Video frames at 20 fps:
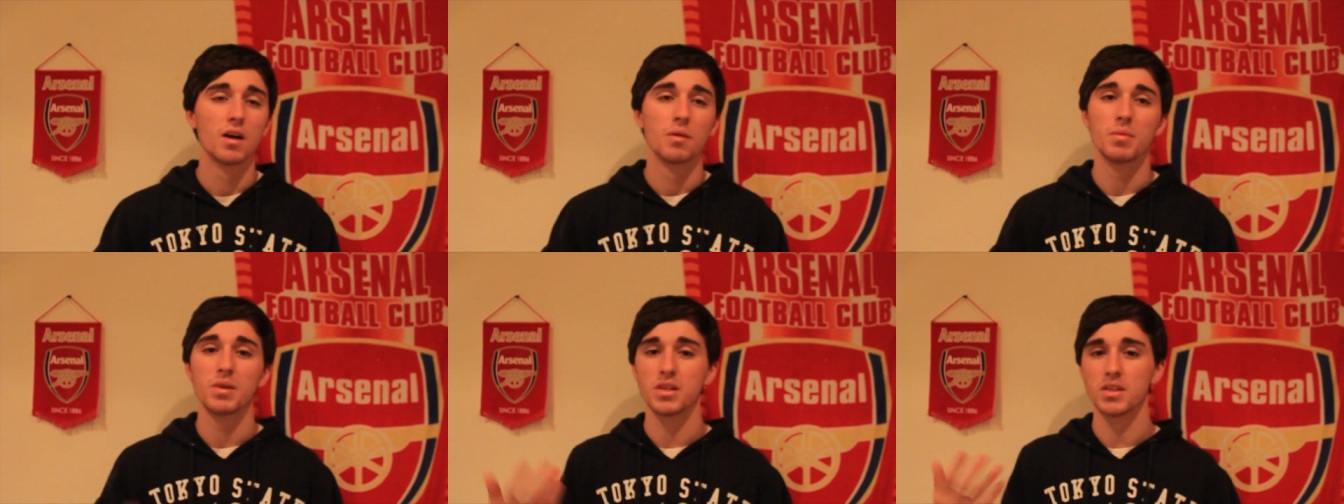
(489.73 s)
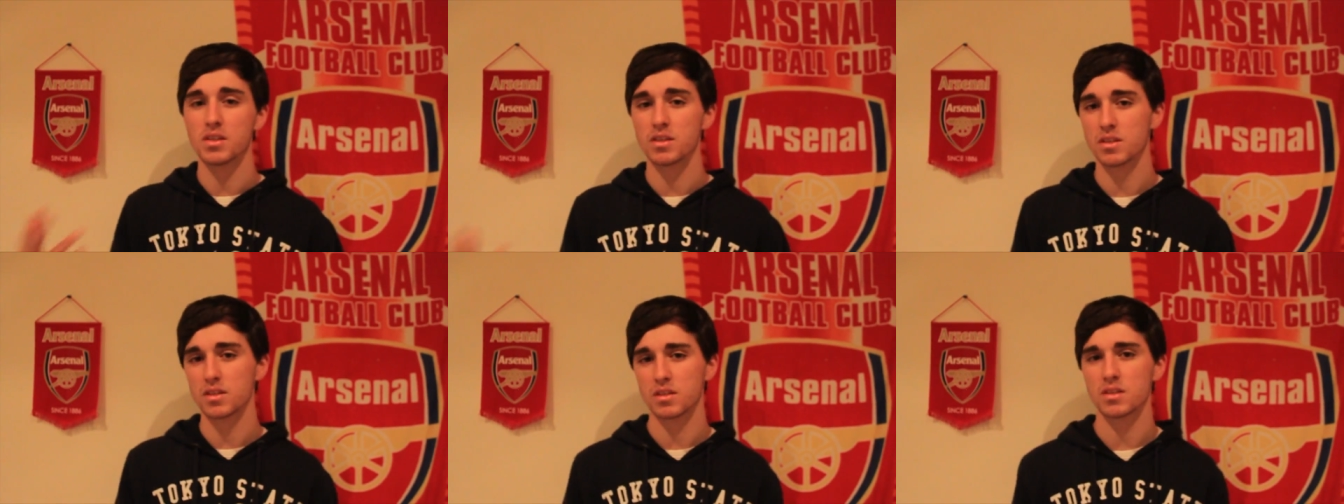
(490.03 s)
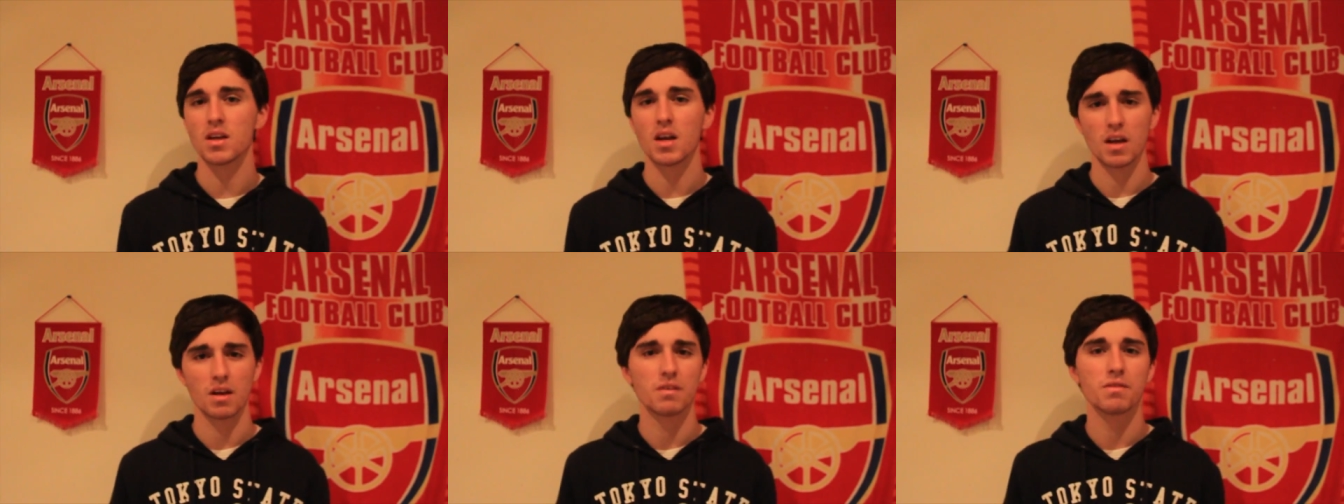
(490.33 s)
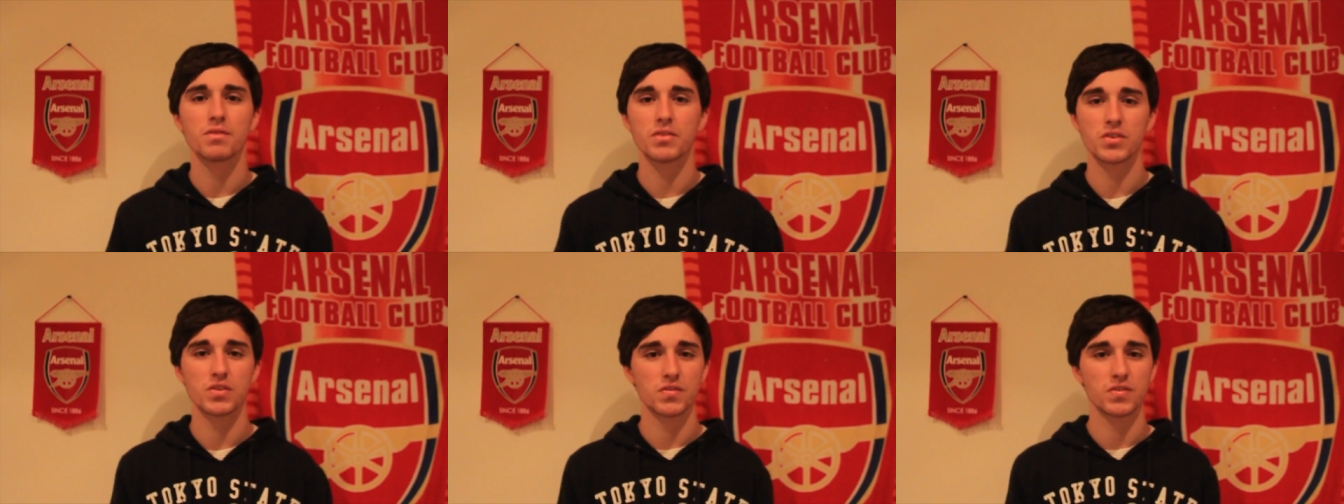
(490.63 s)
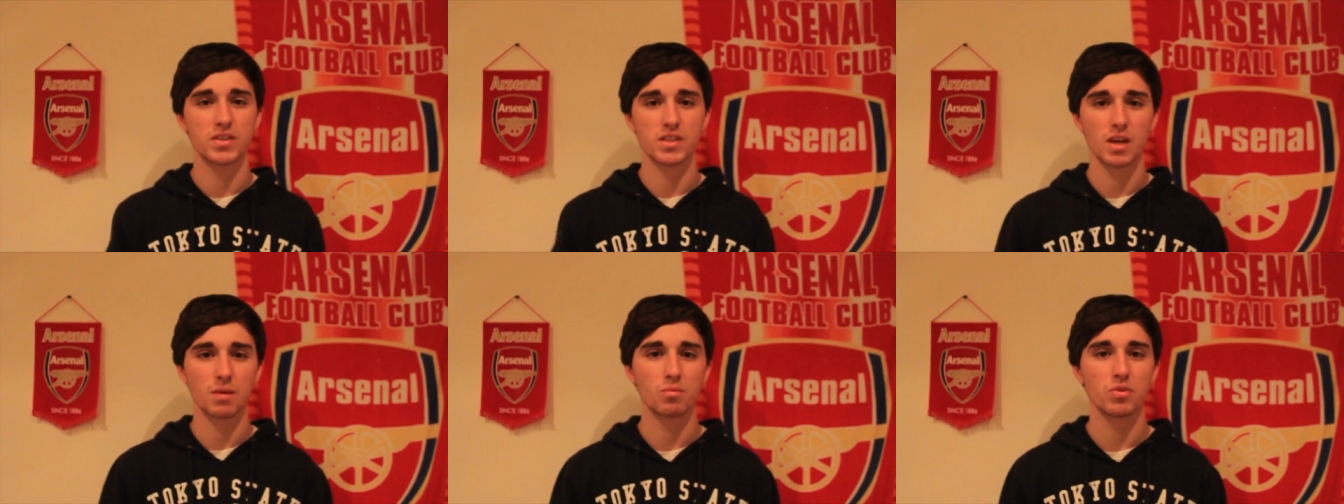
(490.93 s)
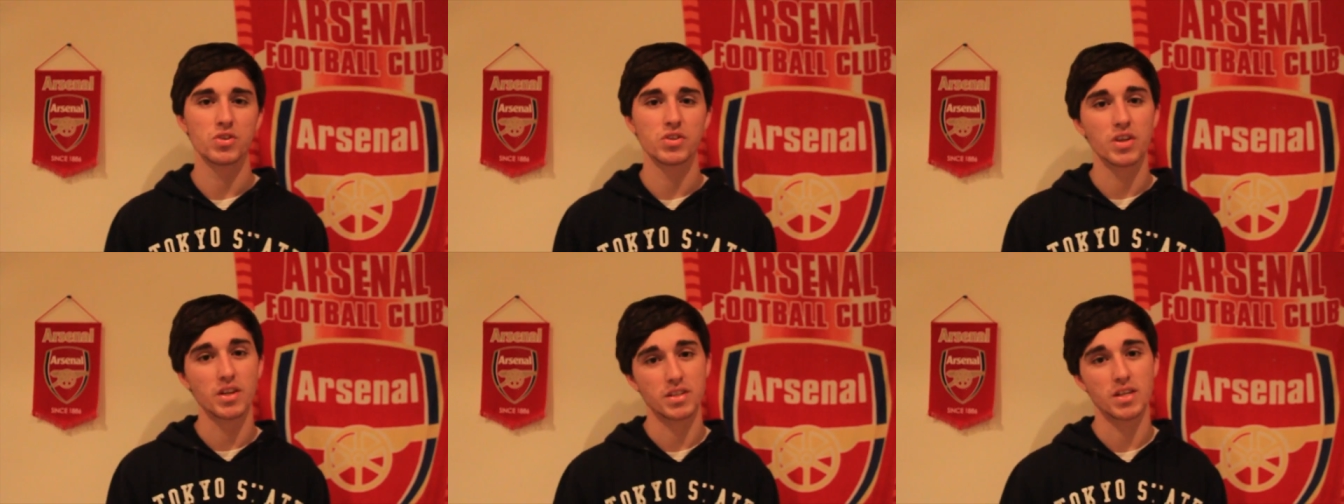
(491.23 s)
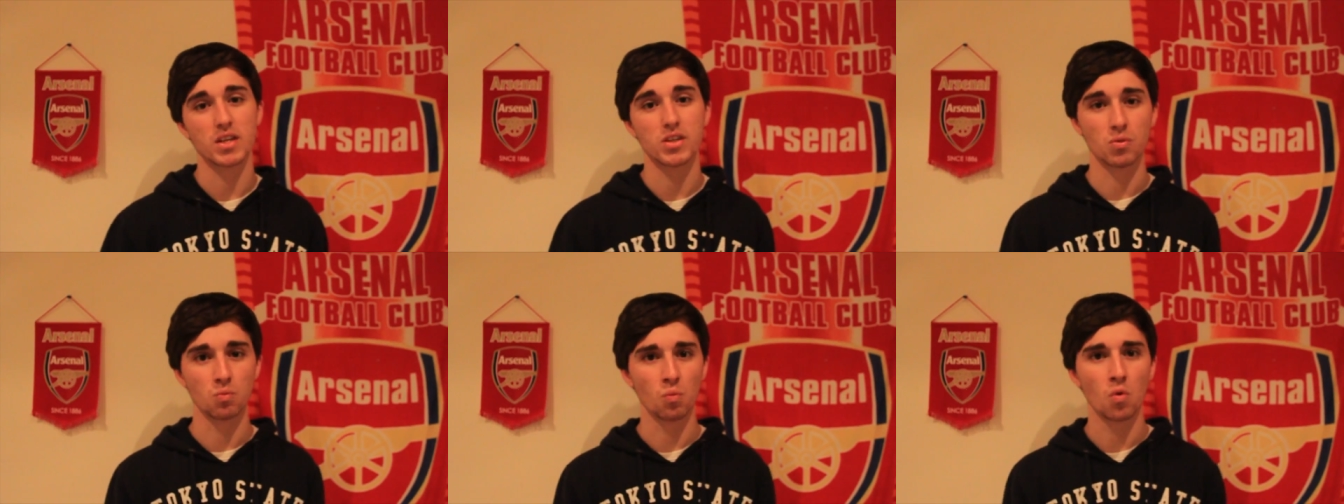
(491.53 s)
But for some reason it
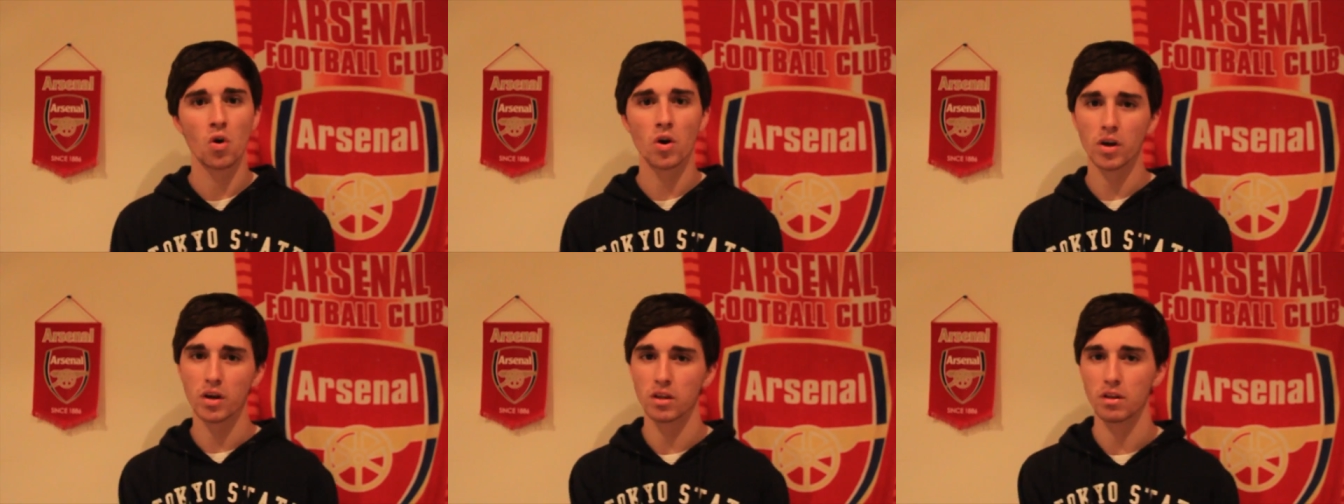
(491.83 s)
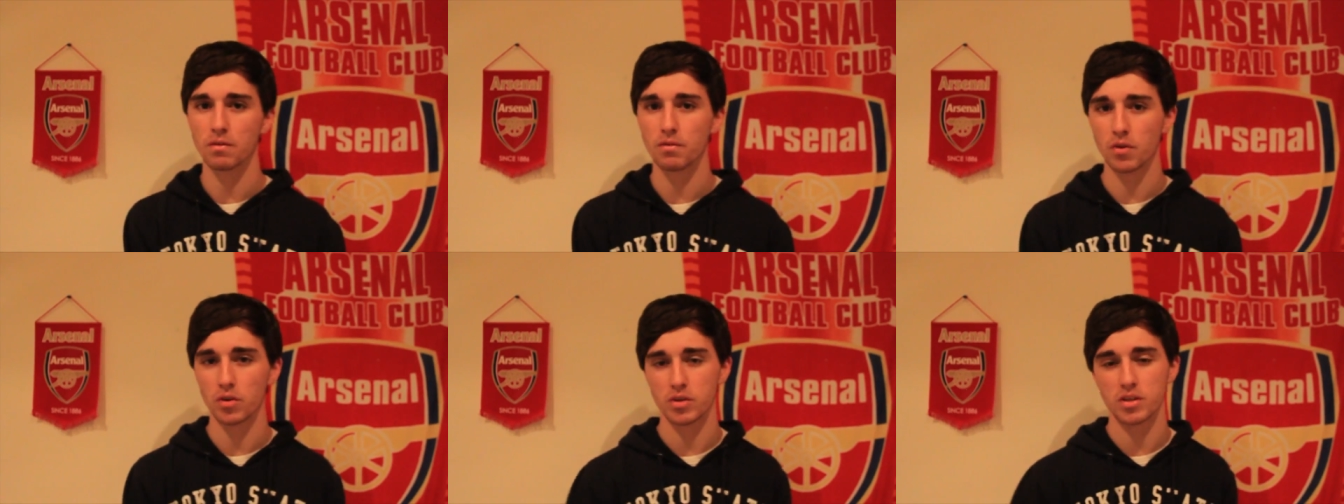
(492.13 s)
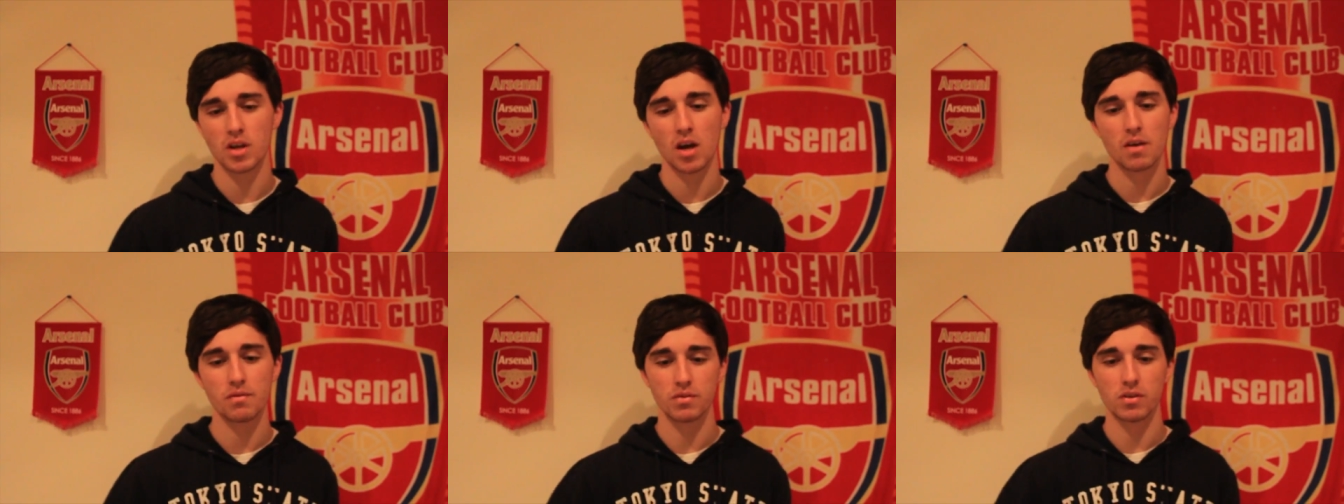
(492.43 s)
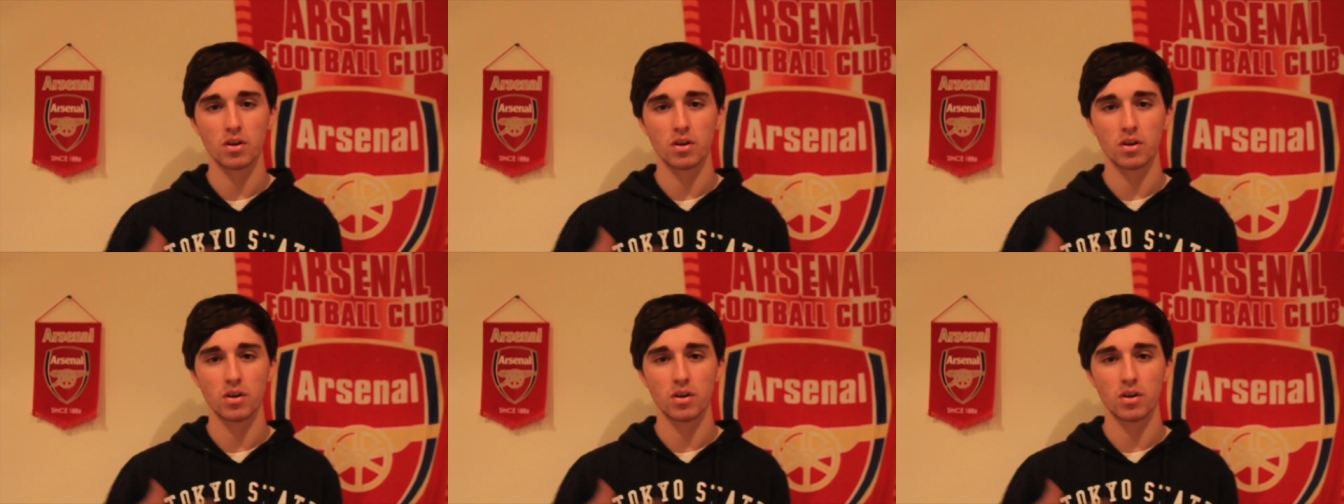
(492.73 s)
doesn't work in the first half